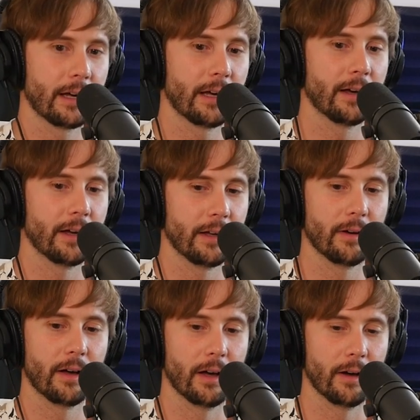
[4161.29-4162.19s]
uh,
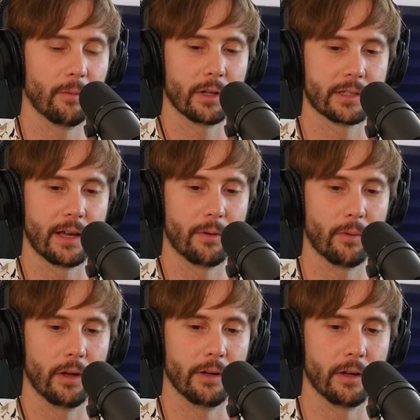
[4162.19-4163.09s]
uh, what's that
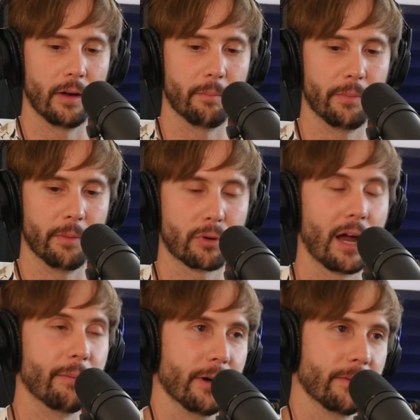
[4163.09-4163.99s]
one? Uh, the
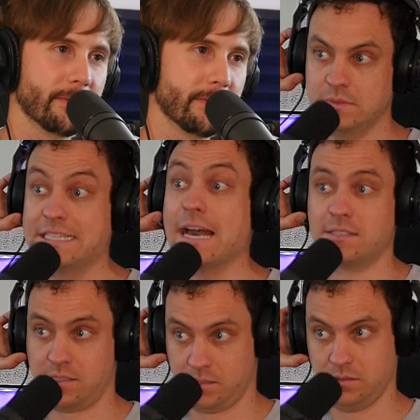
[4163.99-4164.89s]
Primer.
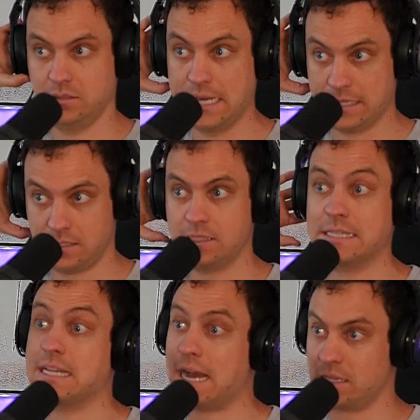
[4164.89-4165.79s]
Yes. Yes,
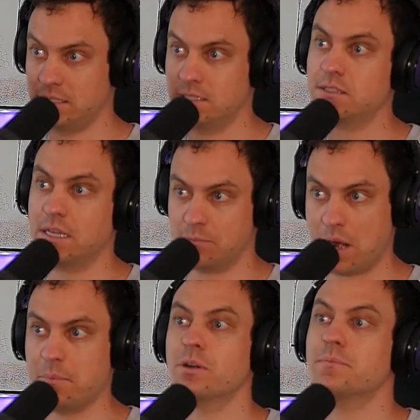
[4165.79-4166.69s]
exactly. Also made like for
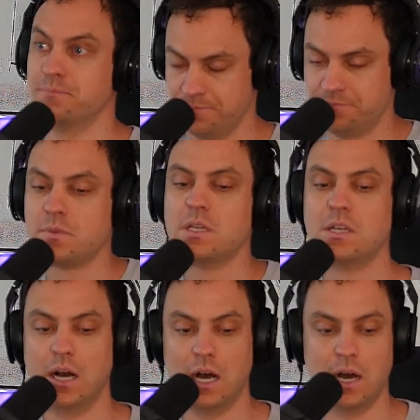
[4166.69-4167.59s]
primer. budget. Mm-hmm. Yeah.
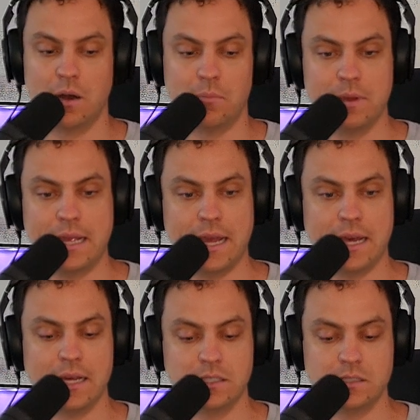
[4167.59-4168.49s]
Um,
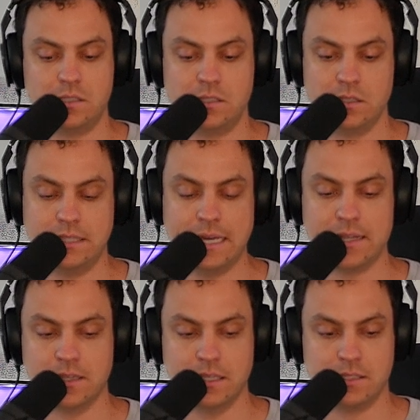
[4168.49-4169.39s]
and the
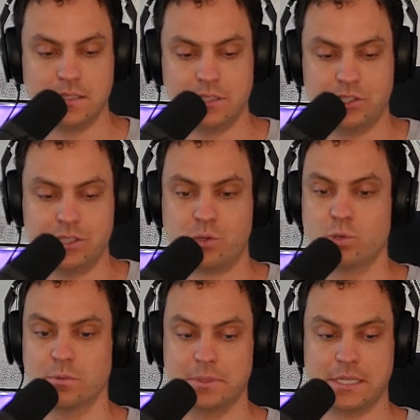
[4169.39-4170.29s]
endless is just
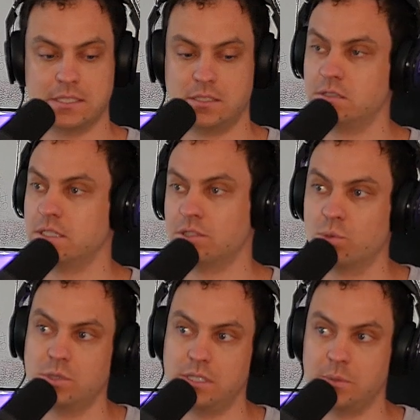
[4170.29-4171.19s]
cool because it's it's
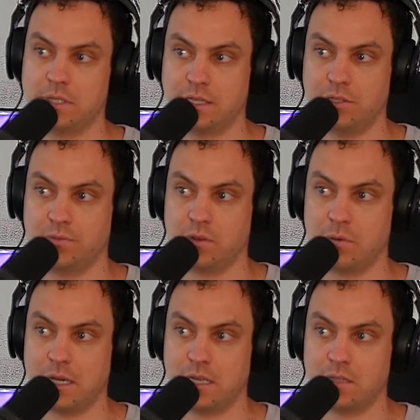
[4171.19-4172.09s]
cool to see what they can do for no
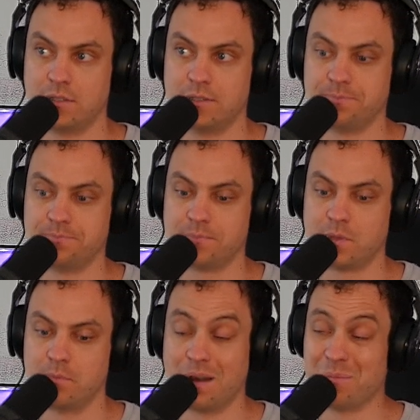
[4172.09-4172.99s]
money.
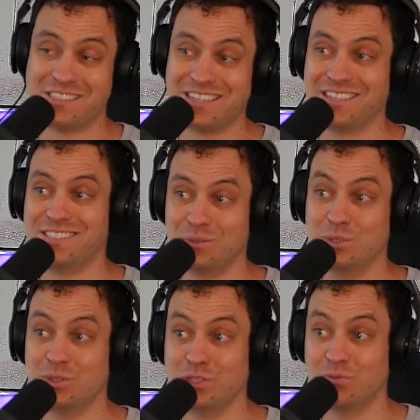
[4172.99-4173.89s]
Yeah. But I'm excited to see
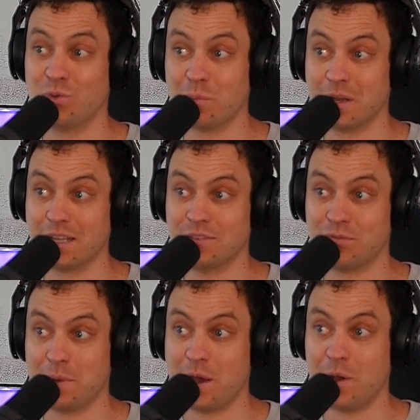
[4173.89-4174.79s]
what you can do for money
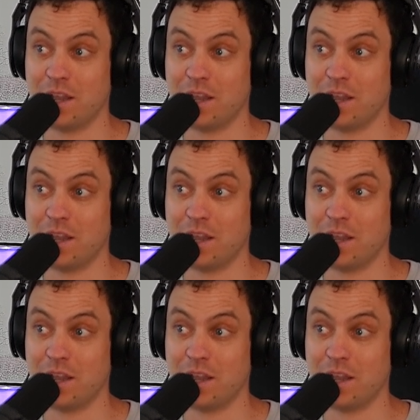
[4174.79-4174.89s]
from now